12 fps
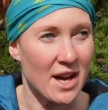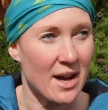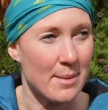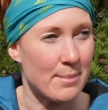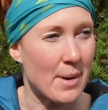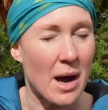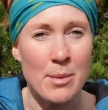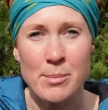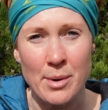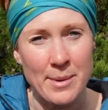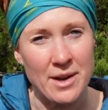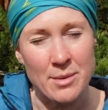I'm
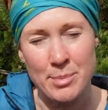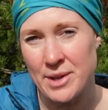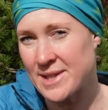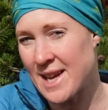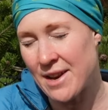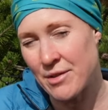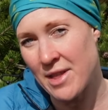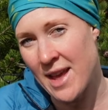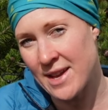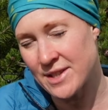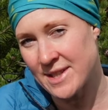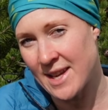probably going to put a tenner in
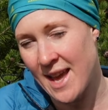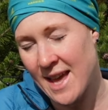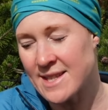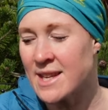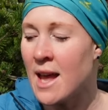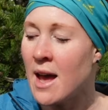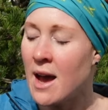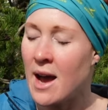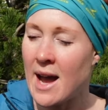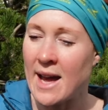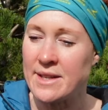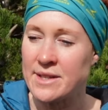there just in case,
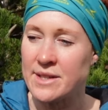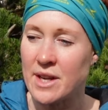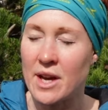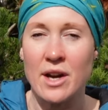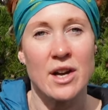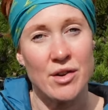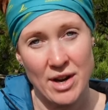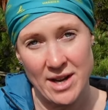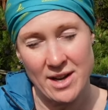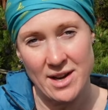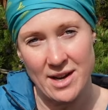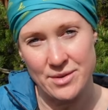and a
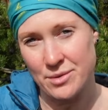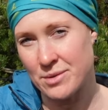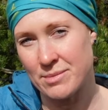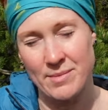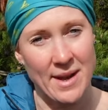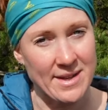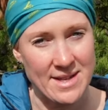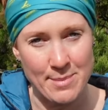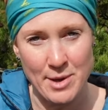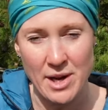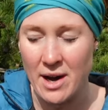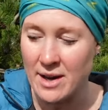credit card or
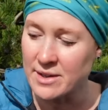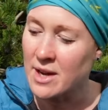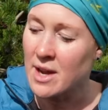debit card.